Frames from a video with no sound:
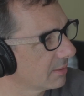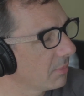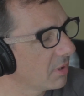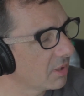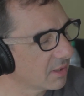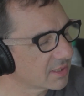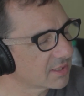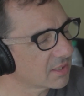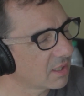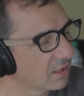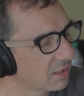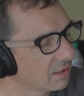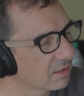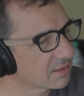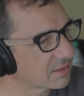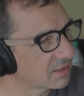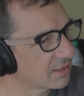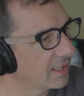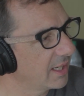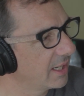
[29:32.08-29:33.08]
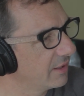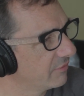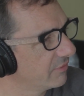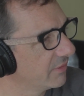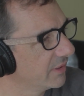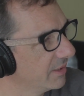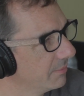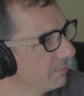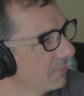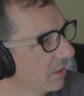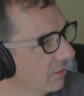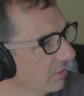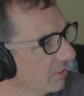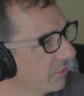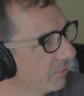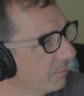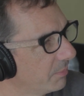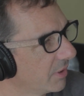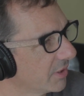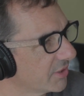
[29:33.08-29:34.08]
Mark is asked every
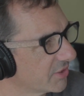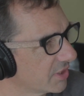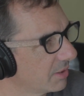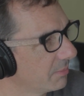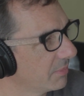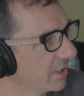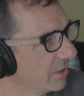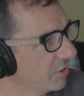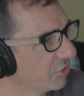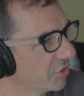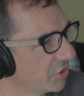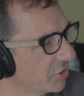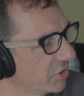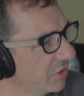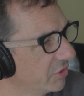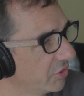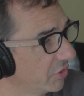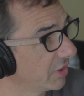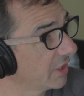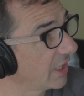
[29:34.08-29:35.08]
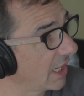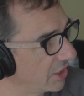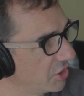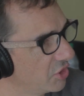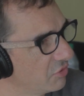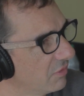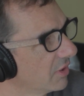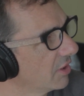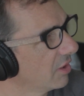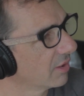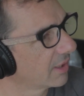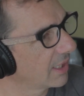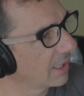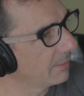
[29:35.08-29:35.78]
month by somebody in the traditional industry, can you run our